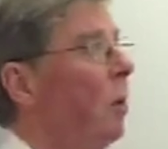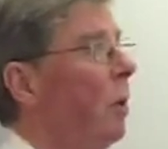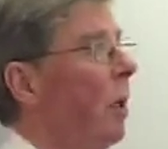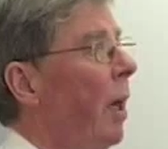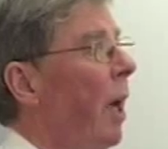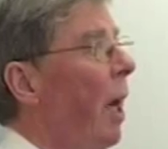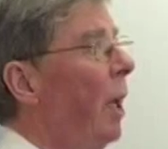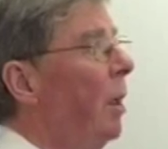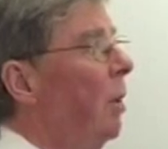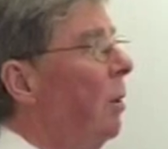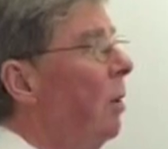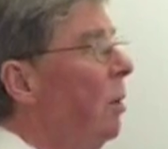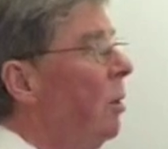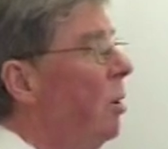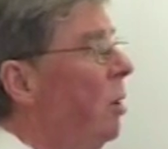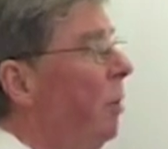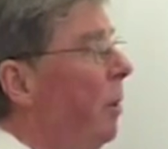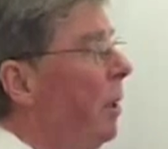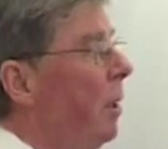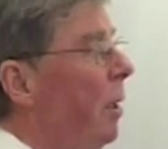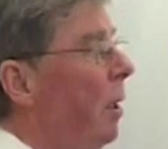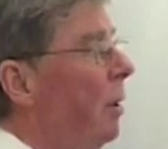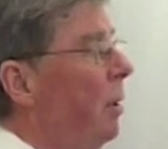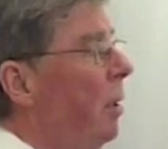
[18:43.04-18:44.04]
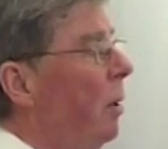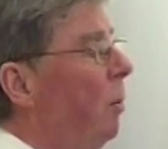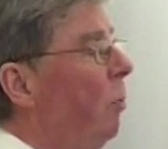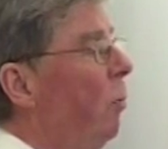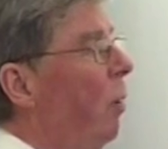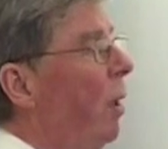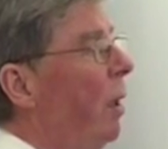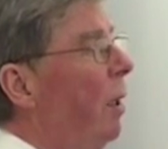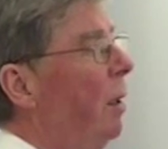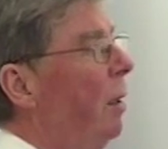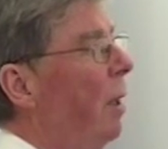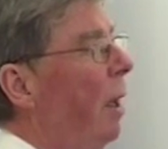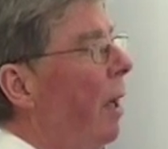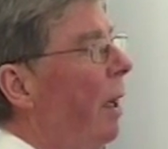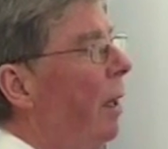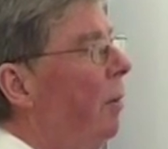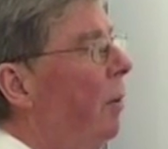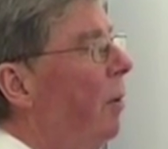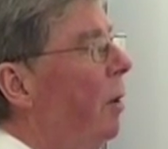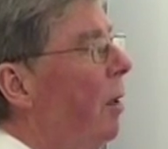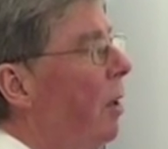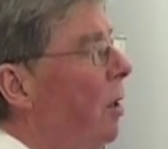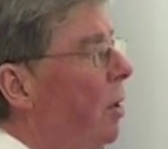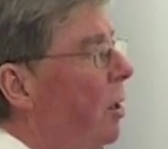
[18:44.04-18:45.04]
they had a superconducting ring like
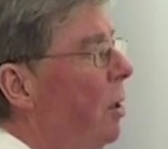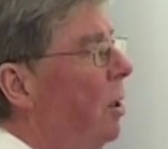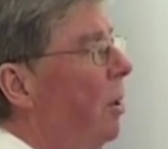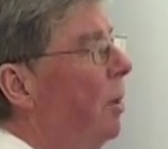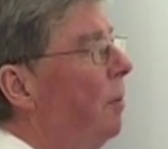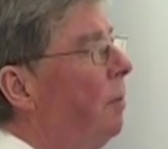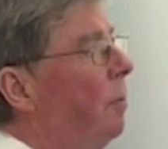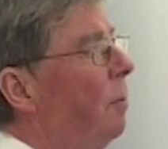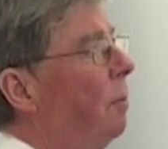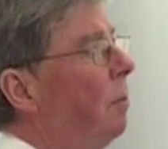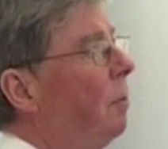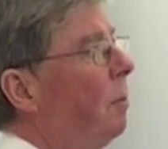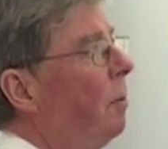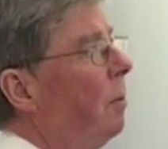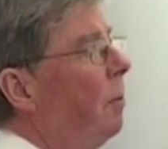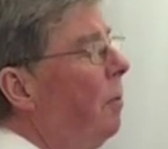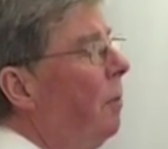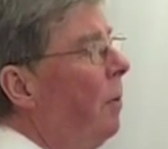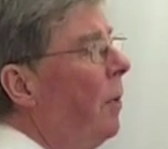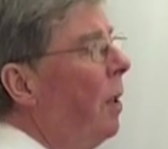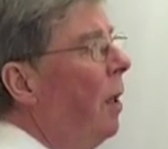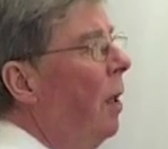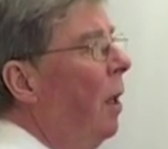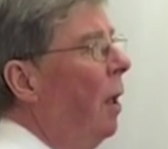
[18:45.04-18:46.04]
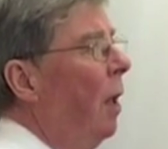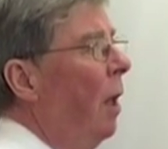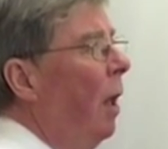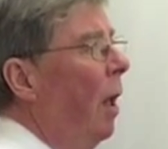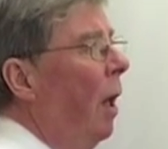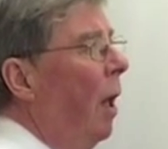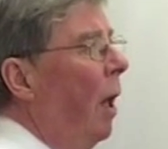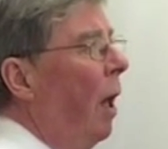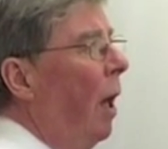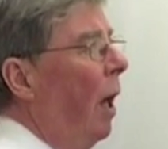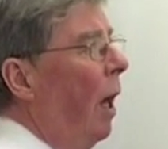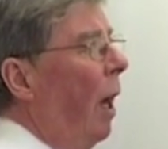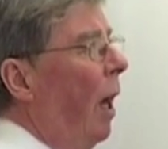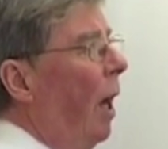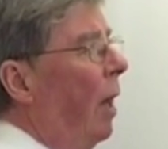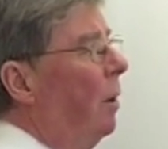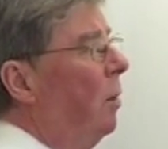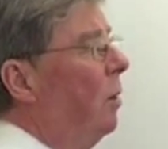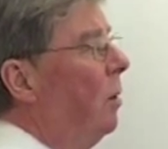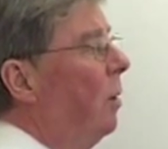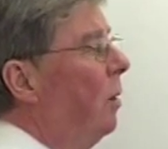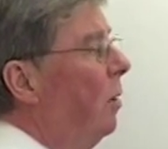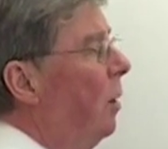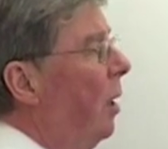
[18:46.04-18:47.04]
this.
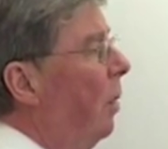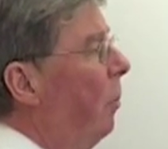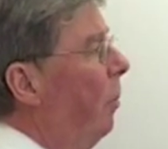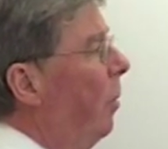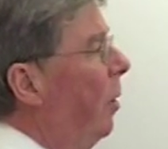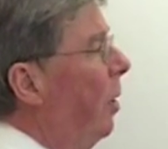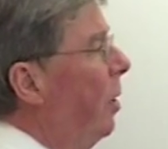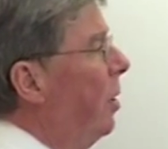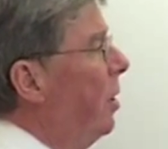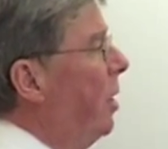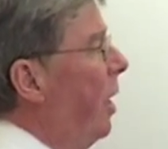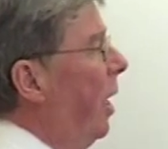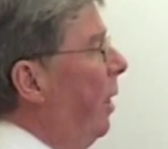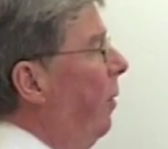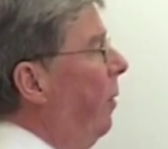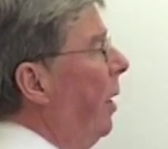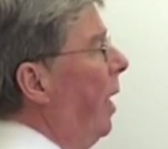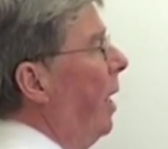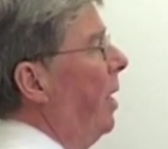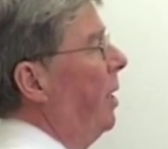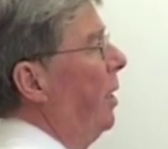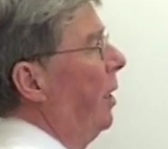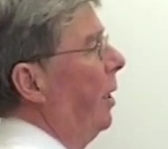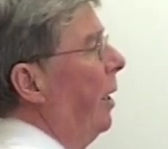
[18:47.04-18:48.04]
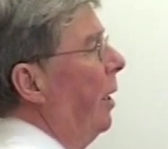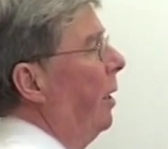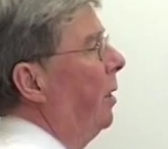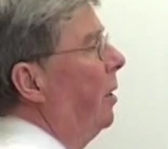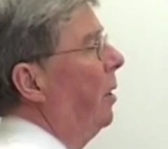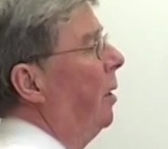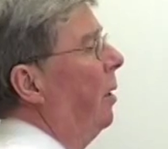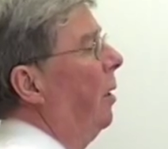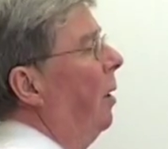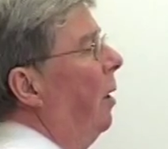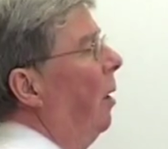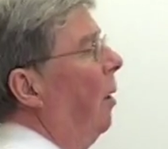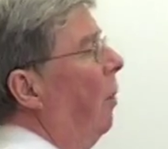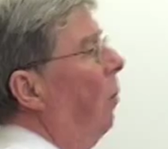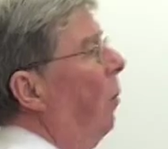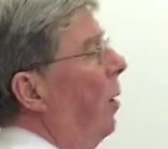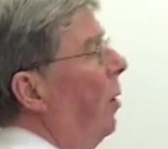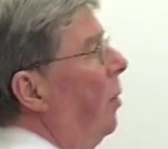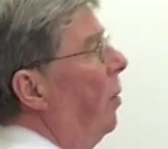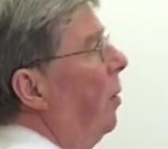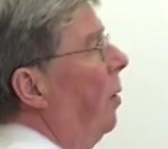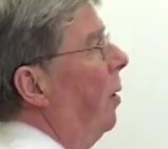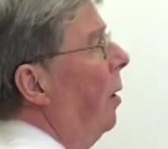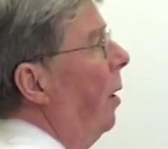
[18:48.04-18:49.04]
And they were interrogating it
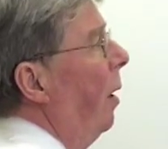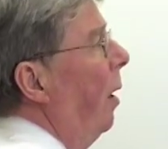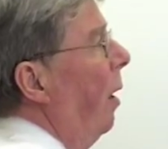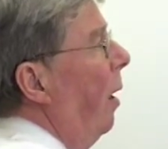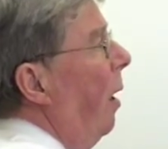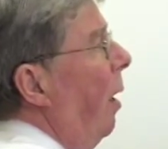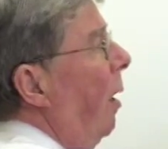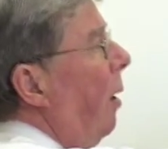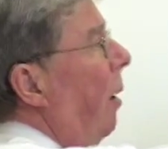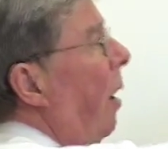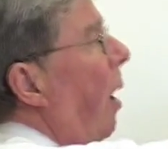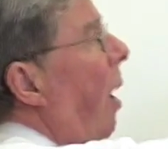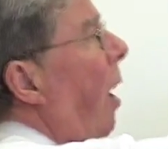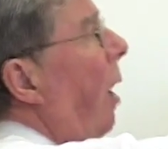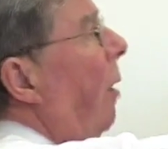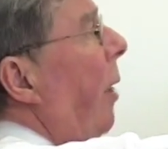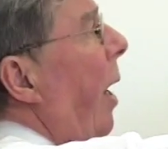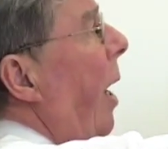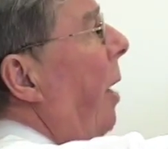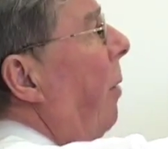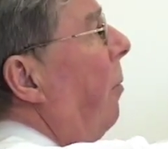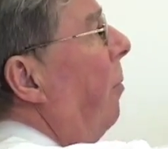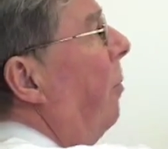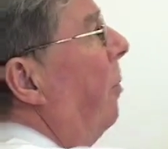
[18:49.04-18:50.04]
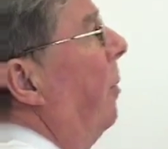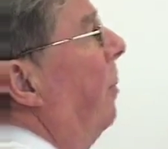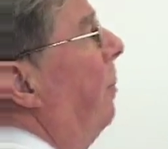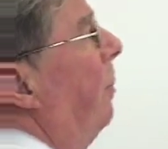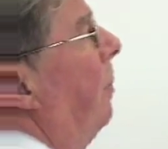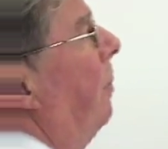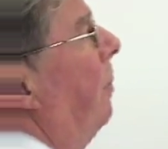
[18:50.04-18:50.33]
with RF.